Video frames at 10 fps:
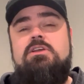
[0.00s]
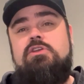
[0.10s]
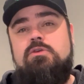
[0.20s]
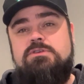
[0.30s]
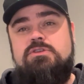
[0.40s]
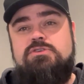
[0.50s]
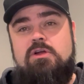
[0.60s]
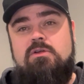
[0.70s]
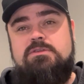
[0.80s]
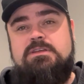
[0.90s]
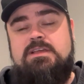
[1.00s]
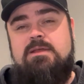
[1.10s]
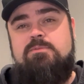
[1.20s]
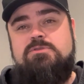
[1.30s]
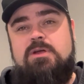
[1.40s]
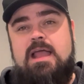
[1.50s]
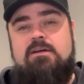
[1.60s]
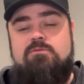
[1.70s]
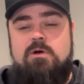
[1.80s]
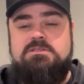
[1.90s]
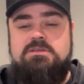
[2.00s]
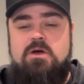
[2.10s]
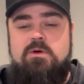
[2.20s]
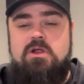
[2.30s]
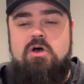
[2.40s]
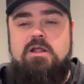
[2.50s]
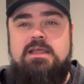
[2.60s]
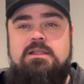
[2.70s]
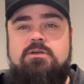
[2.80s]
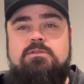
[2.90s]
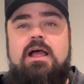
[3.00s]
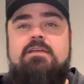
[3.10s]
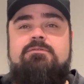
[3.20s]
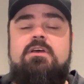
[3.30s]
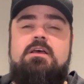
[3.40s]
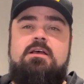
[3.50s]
use a journal to keep track of what's going on in your life.